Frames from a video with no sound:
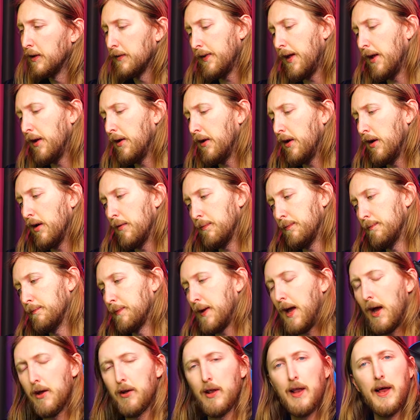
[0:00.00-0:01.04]
that are
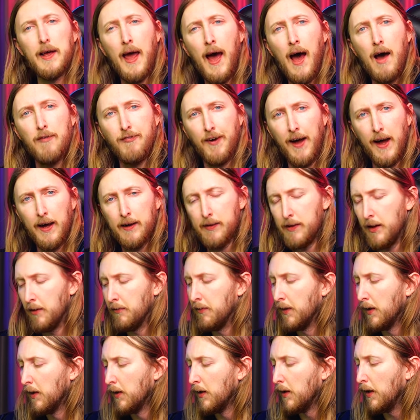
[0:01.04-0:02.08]
kind of like half
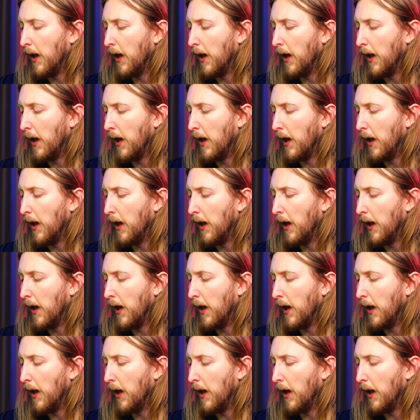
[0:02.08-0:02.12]
active.